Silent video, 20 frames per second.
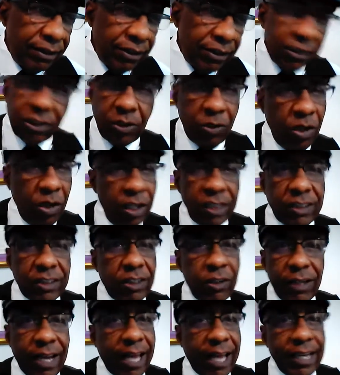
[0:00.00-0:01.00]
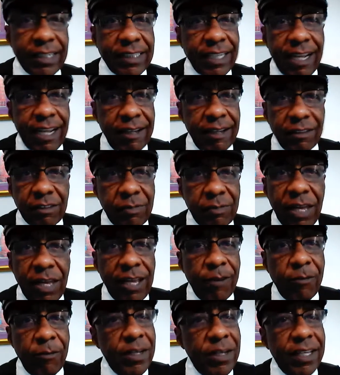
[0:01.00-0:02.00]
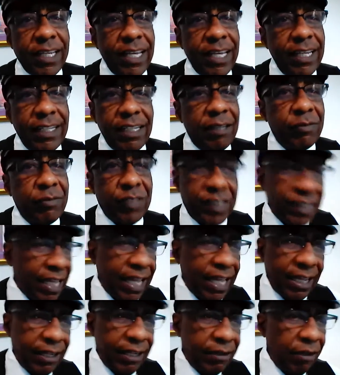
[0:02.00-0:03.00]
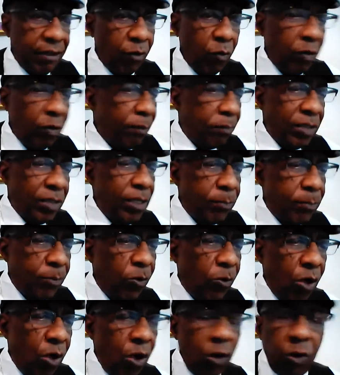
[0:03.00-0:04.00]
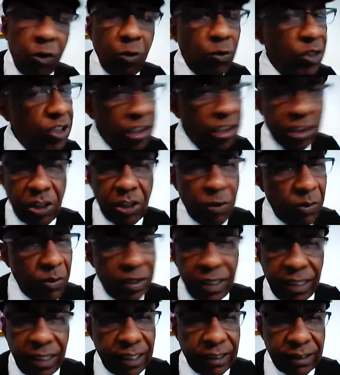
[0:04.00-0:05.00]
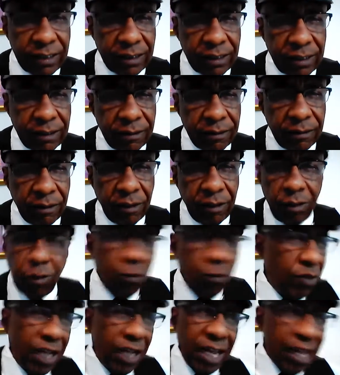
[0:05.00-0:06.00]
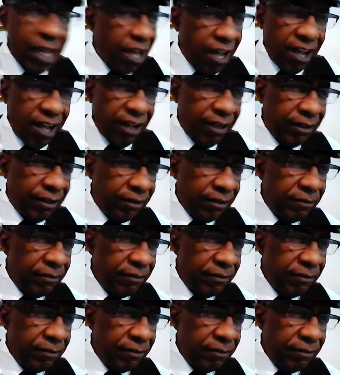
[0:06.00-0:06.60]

So a lot of times, man, we getting upset with people who are showing us who they are.